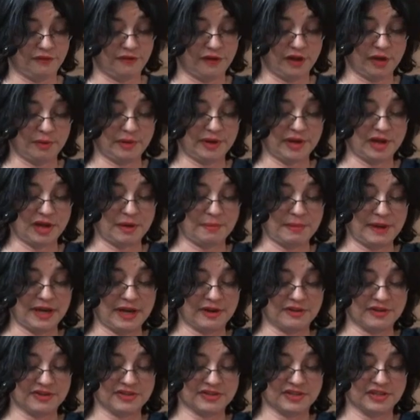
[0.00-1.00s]
following her
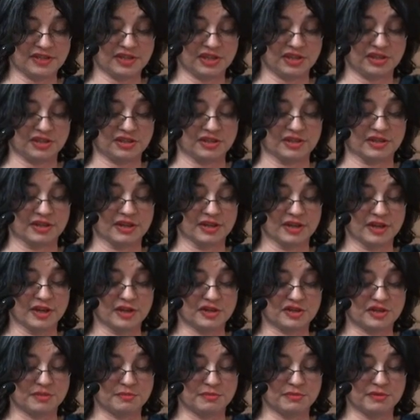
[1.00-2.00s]
parents' decision
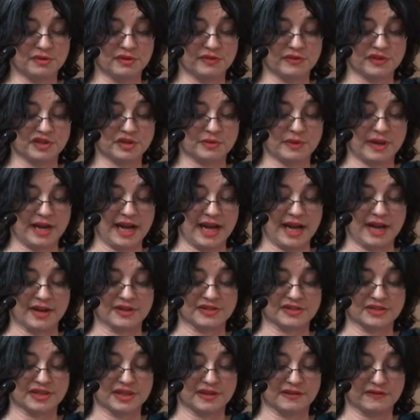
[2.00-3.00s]
to move into a
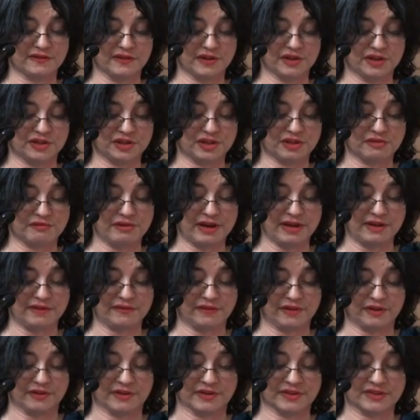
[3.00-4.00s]
house near virgin
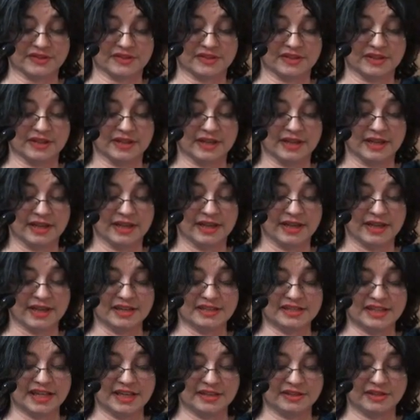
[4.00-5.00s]
rainforest,
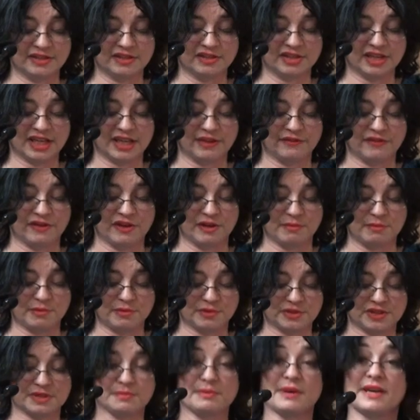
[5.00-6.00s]
intended to give her
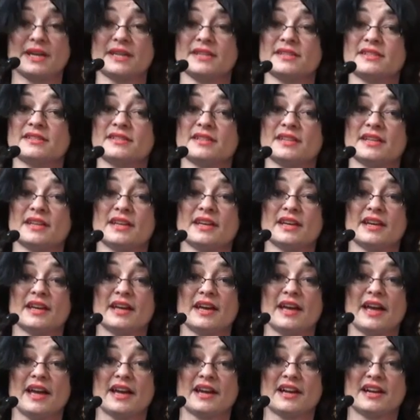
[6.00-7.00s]
more space
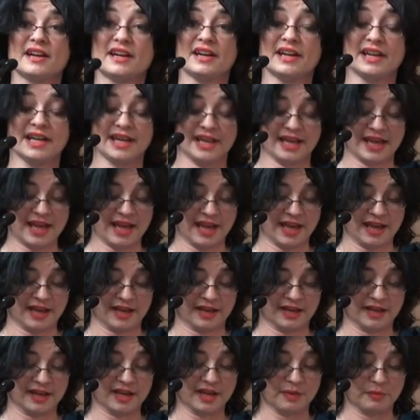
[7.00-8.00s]
and clear
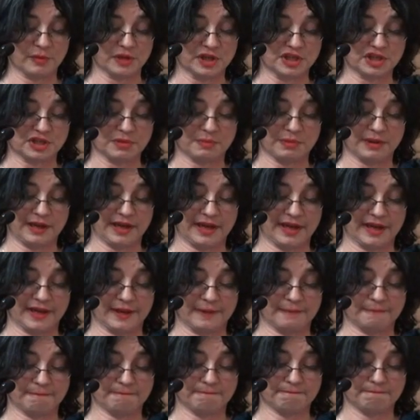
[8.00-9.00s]
air in which to
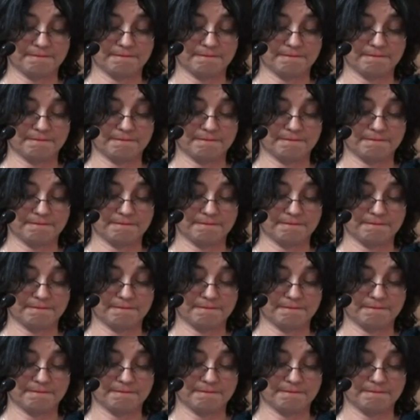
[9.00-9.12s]
play.